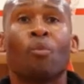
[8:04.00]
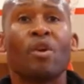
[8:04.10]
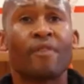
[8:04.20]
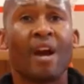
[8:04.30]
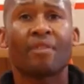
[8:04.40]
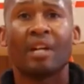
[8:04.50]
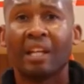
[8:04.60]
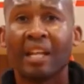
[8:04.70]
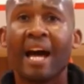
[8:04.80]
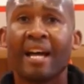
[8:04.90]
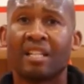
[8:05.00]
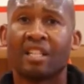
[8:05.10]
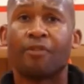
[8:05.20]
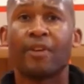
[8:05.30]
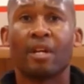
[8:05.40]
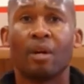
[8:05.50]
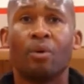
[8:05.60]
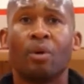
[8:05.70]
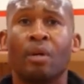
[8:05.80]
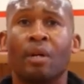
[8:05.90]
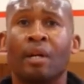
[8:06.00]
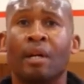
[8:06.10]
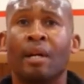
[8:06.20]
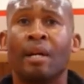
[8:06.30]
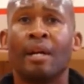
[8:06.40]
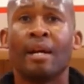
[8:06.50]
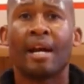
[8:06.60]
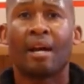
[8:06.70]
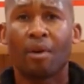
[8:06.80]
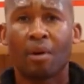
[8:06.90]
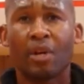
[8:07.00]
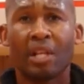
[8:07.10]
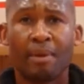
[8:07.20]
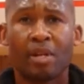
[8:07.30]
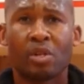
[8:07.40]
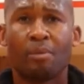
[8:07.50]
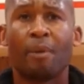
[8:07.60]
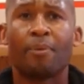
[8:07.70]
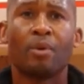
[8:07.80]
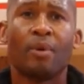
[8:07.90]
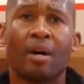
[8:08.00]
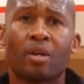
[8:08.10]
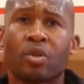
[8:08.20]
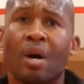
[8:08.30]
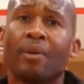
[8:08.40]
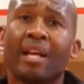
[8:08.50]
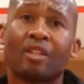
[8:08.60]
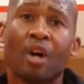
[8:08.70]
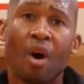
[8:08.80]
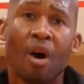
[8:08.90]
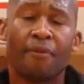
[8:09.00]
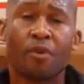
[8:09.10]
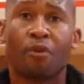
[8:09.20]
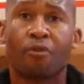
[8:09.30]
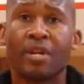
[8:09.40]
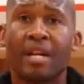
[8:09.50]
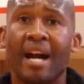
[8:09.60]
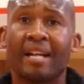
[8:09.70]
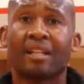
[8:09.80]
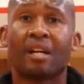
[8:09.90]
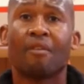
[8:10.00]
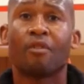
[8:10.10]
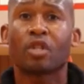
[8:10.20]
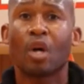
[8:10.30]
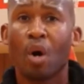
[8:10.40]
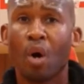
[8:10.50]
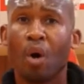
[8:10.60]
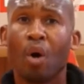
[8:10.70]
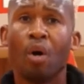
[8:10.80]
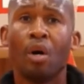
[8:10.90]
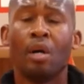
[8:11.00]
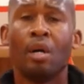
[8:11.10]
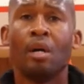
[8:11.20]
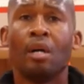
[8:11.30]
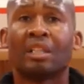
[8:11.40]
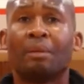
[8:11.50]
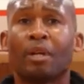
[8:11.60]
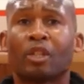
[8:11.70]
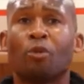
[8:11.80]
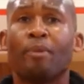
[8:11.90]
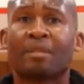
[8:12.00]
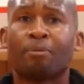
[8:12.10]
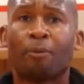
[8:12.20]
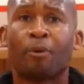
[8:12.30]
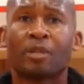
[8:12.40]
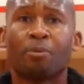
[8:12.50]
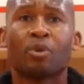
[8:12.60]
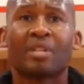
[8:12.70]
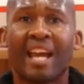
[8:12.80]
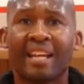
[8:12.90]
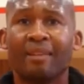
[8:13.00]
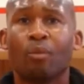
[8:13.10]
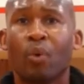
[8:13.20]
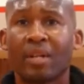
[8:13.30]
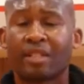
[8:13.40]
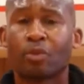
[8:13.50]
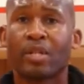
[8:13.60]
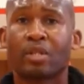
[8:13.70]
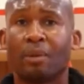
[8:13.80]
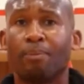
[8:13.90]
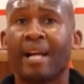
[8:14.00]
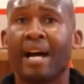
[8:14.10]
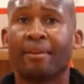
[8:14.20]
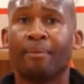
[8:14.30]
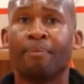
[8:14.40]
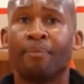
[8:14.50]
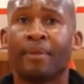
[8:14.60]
We've covered a lot in this video, and I want to really make sure I'm helping you out. So I would like to offer you a free guide that covers all the must-know basketball principles and in what switch to apply them.